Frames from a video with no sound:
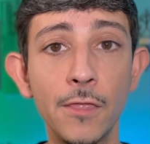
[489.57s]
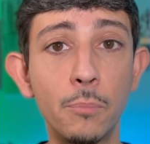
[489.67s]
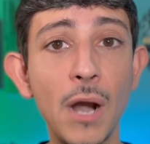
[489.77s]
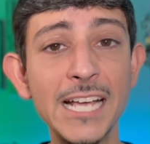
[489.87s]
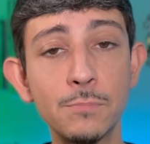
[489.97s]
The
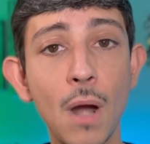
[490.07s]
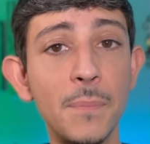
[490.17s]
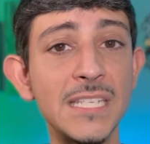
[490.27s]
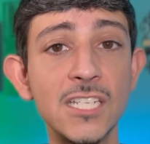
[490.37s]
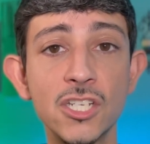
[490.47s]
price
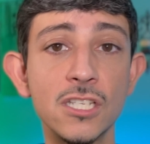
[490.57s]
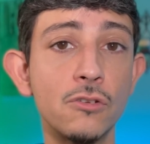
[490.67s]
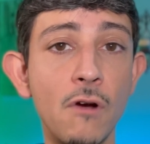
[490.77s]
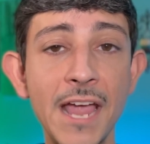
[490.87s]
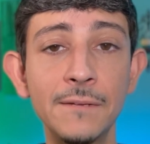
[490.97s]
proposition is
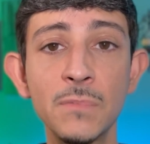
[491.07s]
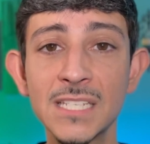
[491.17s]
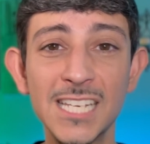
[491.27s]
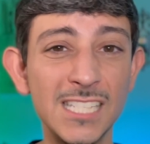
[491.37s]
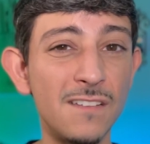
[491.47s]
great.
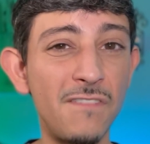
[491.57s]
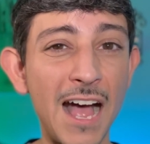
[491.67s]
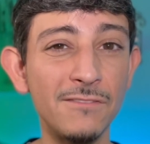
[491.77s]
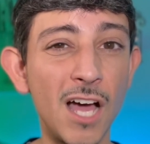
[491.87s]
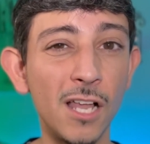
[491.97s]

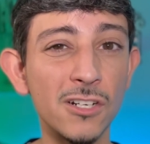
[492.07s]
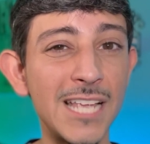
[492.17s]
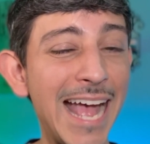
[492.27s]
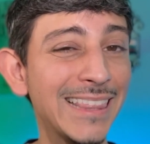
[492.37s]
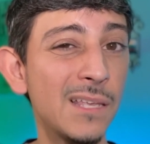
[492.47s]
$65
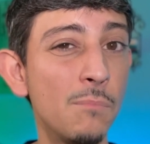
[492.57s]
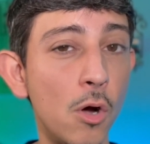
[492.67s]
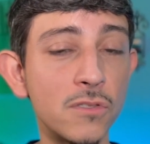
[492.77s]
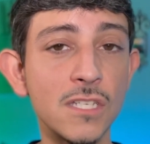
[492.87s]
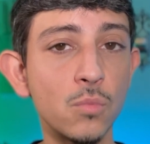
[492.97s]
at the
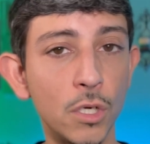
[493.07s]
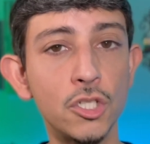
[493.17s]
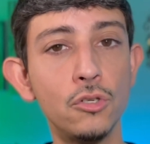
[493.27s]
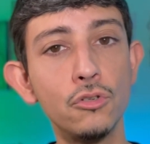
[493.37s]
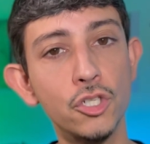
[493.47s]
most is
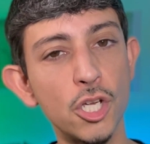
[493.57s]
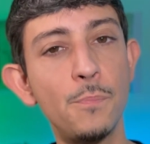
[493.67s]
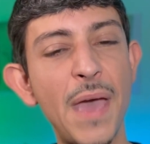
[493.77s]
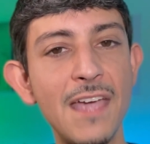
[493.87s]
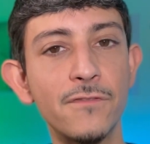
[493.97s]
what you should
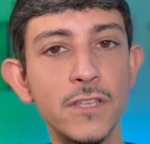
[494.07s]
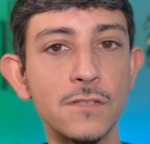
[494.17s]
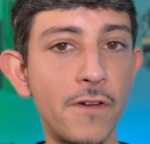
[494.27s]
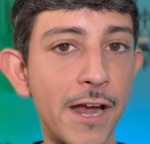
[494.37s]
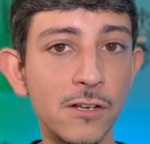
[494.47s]
pay for this
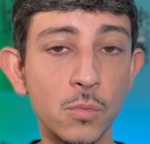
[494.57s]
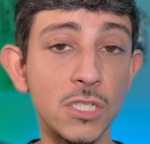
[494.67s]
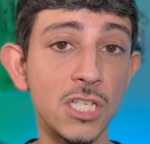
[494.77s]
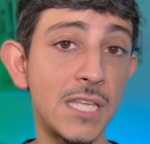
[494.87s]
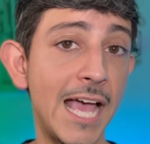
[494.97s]
fragrance,
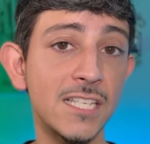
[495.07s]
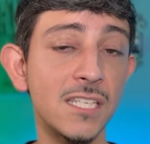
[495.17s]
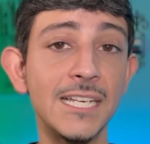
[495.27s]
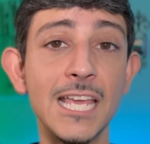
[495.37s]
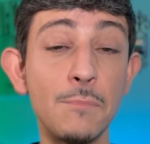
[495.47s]
which is
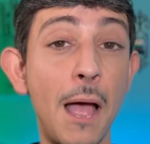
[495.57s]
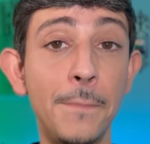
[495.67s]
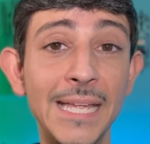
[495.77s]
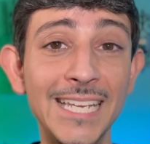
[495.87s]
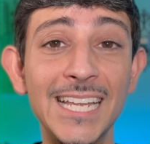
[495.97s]
excellent in my
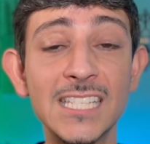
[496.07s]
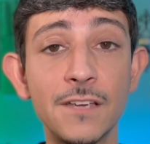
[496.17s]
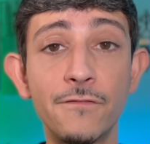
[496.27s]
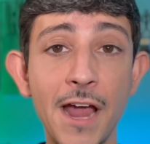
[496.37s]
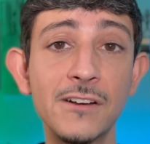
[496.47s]
opinion. It's a
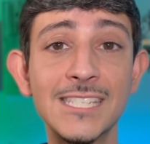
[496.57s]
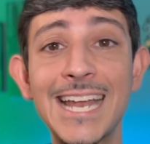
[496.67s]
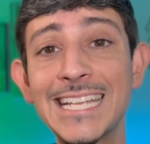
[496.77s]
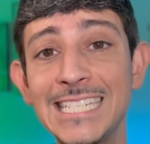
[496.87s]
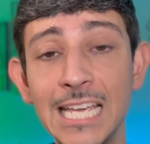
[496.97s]
fragrance that
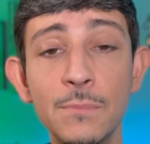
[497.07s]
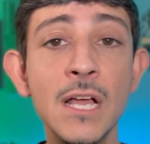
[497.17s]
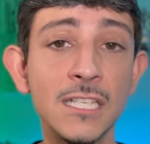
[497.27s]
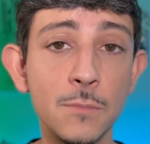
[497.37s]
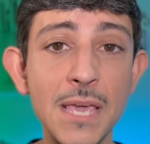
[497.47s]
I deem
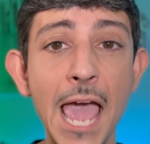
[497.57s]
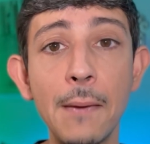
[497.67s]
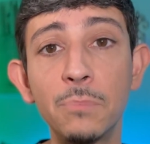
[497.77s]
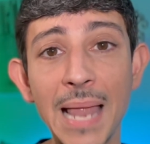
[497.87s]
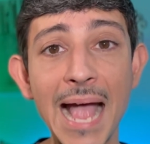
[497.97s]
to be a
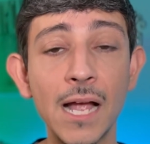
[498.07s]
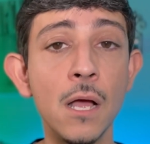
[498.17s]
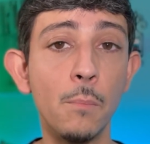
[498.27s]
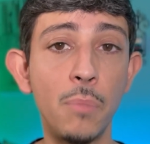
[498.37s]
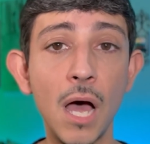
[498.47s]
black
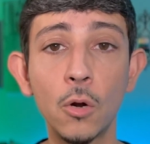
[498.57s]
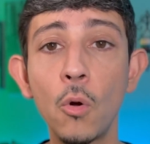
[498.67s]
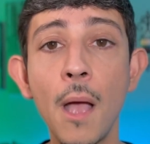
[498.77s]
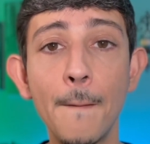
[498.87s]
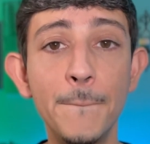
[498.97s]

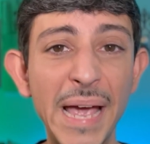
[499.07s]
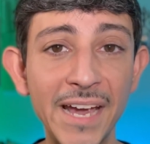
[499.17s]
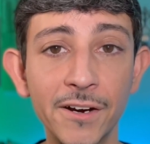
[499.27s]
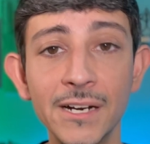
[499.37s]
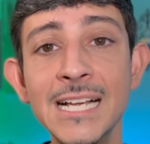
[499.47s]
bottle
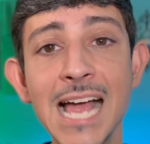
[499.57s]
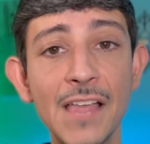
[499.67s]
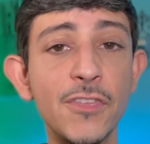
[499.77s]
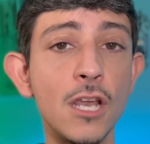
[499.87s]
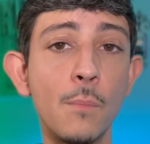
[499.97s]
banger.
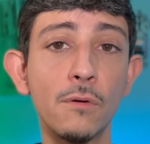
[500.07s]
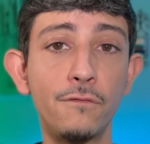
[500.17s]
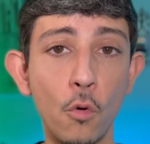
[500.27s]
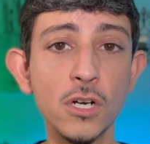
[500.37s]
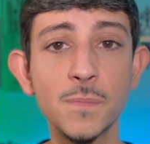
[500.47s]
At the number
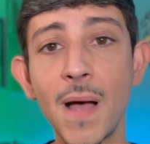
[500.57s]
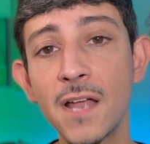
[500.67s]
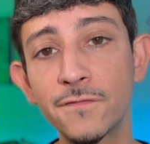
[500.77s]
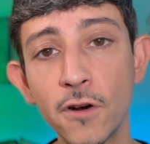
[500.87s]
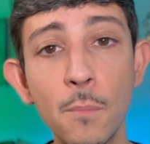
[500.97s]
4
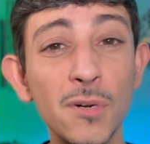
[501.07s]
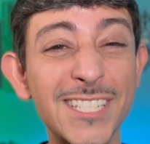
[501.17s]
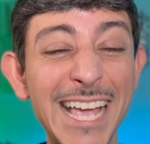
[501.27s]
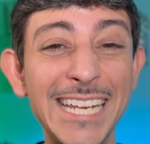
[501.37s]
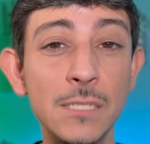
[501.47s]
spot from
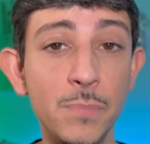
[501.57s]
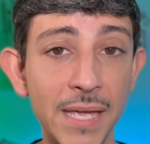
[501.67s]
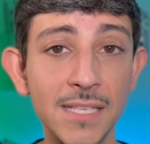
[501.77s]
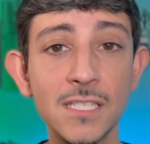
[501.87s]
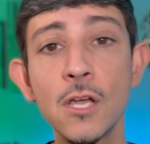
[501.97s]

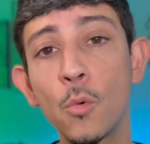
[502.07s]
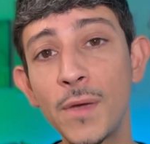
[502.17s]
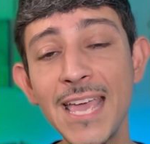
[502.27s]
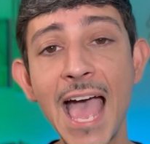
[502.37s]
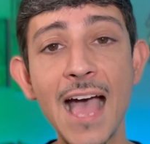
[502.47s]
Mercedes-Benz,
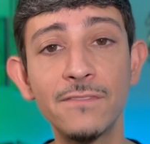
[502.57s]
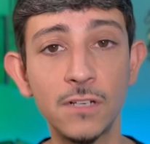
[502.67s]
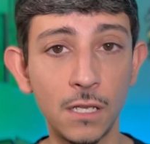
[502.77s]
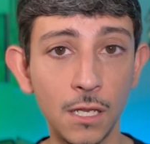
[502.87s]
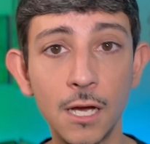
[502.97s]
we have
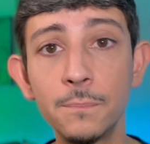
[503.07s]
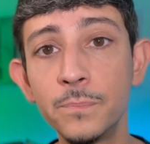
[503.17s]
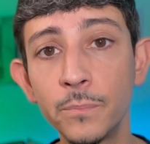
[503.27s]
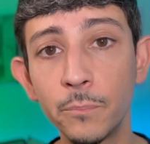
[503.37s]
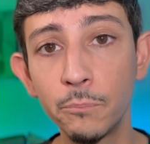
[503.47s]
Club
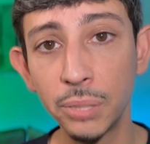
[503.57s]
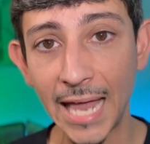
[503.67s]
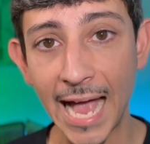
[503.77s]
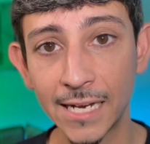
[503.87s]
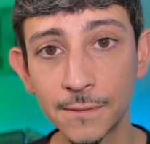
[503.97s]
Black.